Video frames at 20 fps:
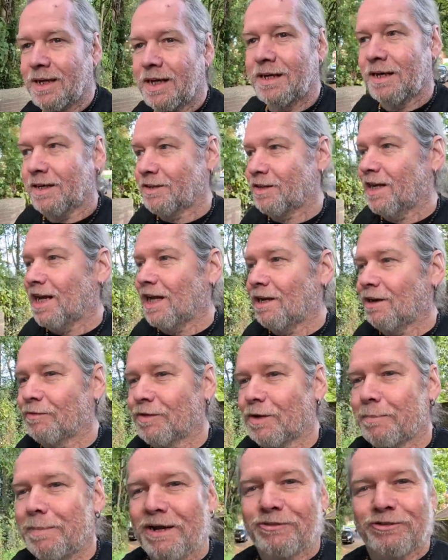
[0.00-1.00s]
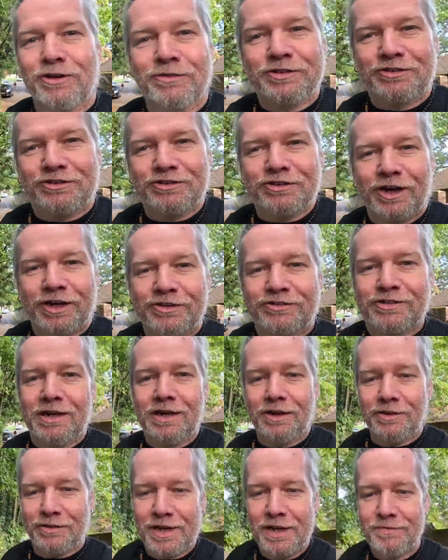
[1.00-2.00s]
Okay, I don't know how long the battery on this is going to
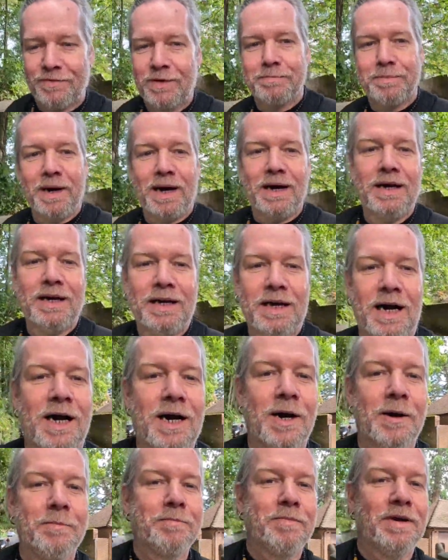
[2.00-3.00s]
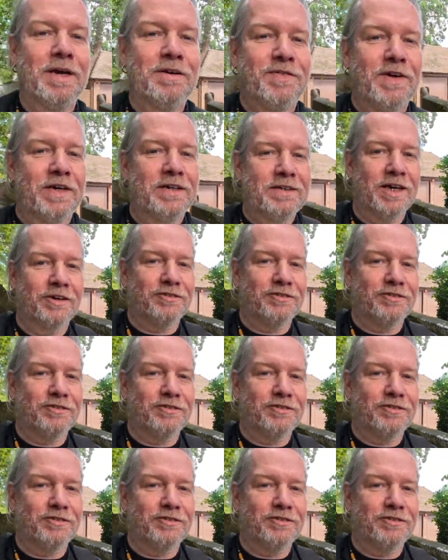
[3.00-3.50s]
last, Kevin, but if it